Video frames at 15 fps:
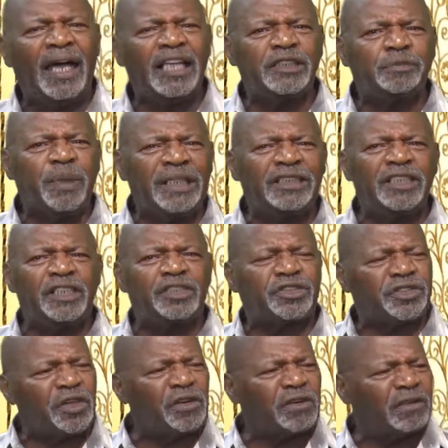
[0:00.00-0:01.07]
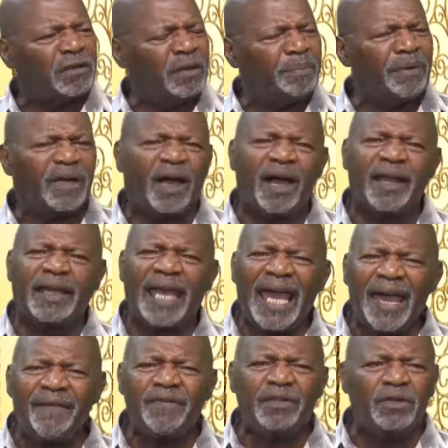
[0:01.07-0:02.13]
especially the Circle and Peconic
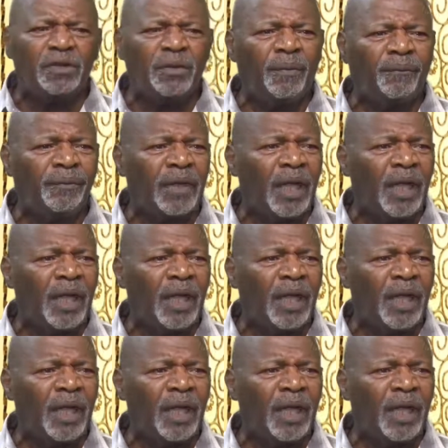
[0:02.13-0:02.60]
Avenue.